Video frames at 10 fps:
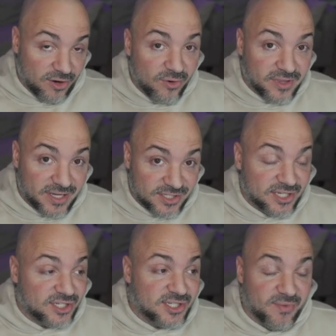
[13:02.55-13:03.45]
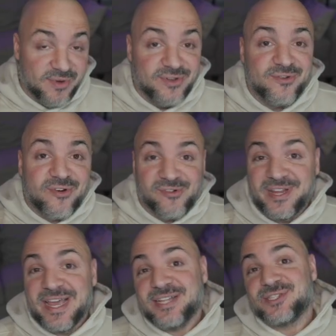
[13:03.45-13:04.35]
this as someone who
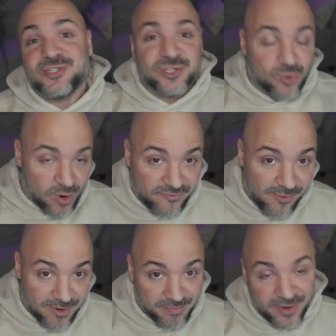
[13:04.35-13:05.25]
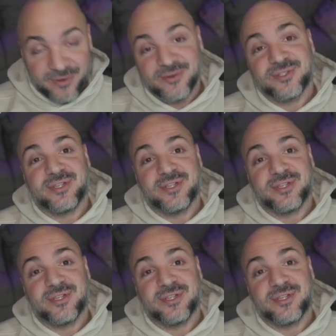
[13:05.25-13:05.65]
creates short form posts.